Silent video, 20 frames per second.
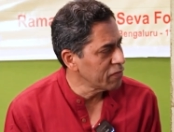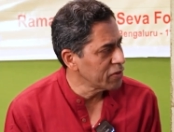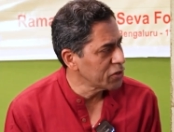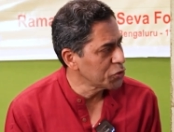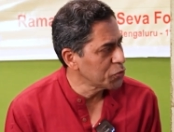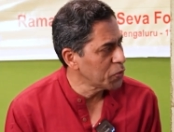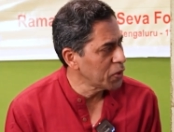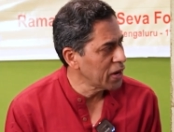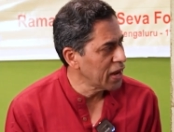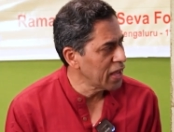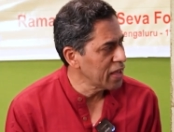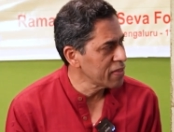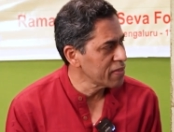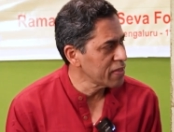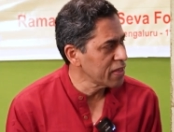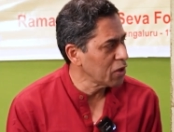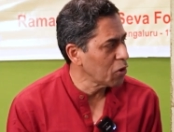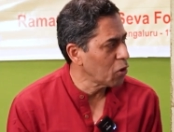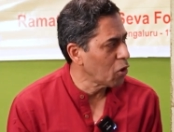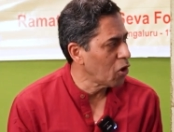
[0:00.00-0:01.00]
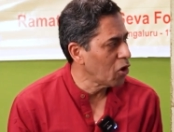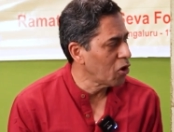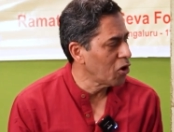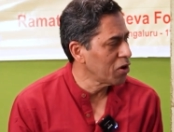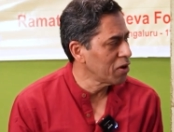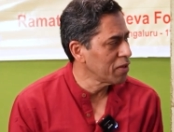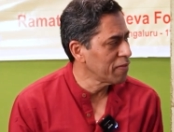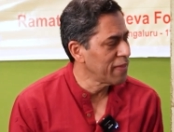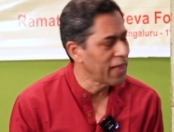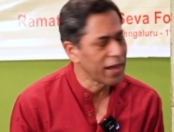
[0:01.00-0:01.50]
visualizing
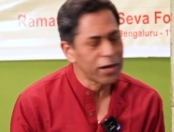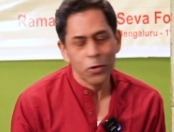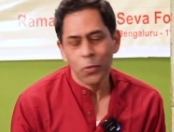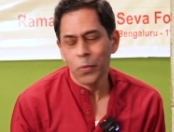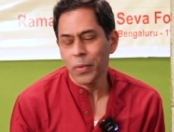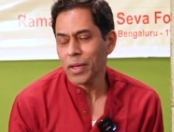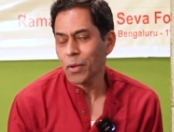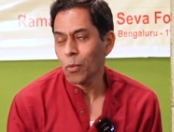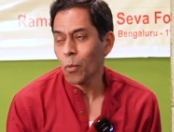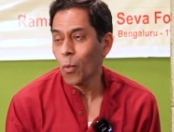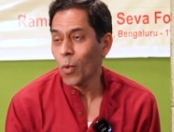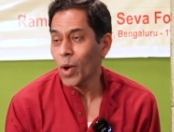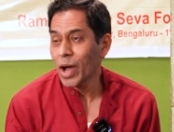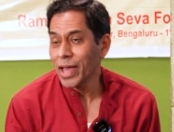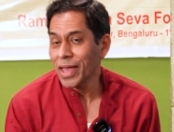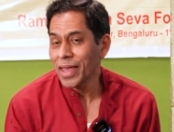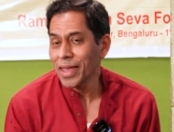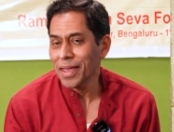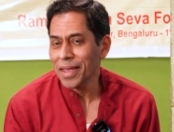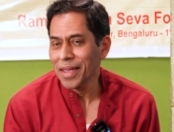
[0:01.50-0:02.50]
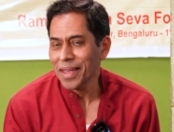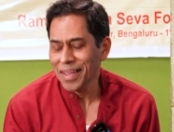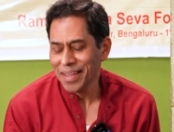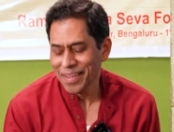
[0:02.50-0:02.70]
God that way. Why?